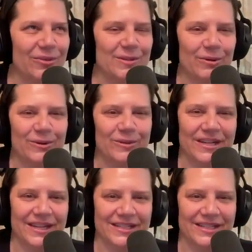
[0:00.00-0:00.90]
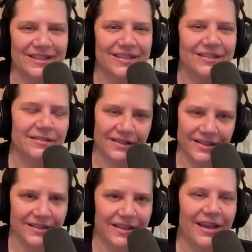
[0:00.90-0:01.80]
this person had said this," and they're
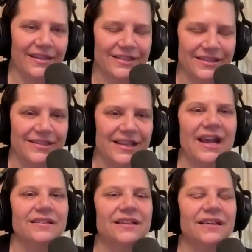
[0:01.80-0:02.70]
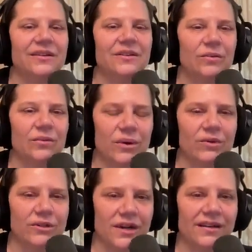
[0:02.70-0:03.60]
like, "Yeah, that's exactly
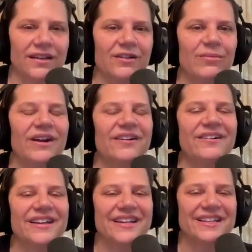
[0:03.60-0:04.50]
what we're talking about."